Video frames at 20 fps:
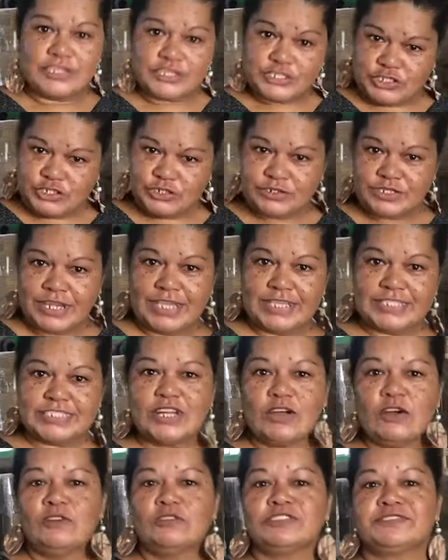The
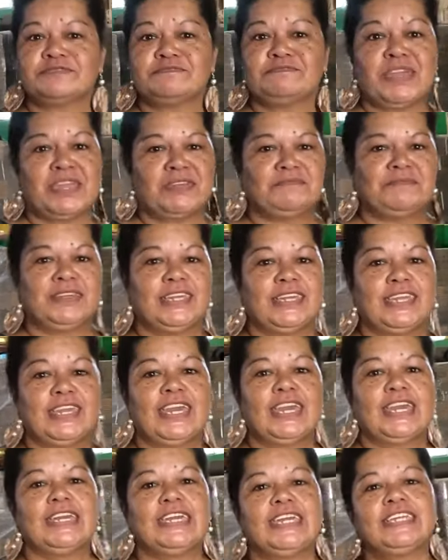2-day-old baby
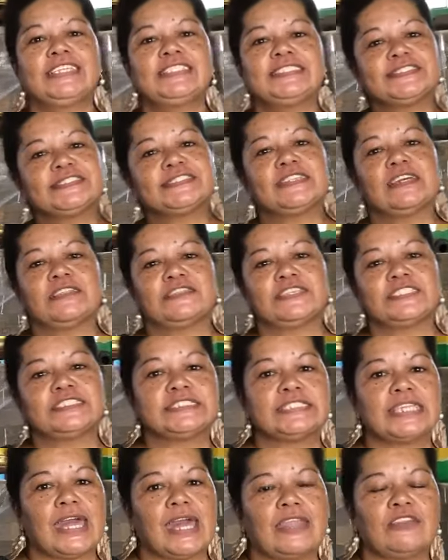is the
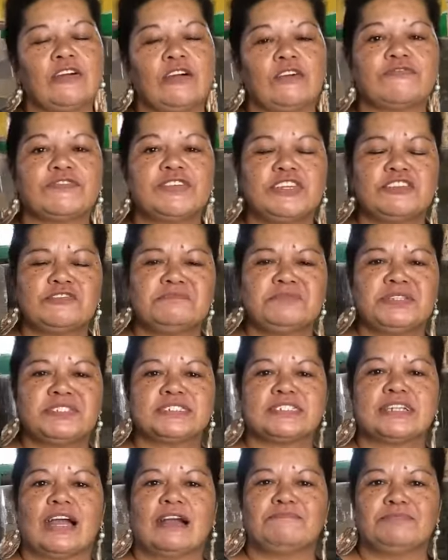son of
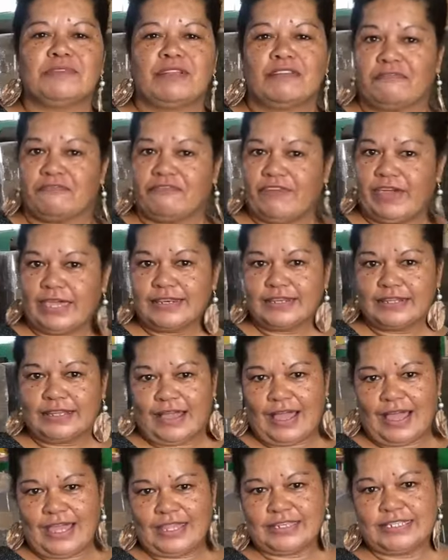Guillemot couple
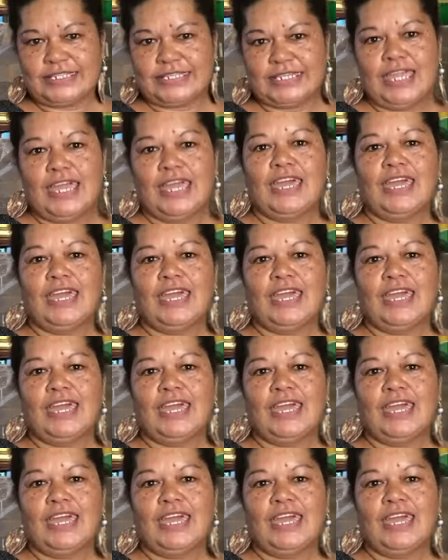Venkat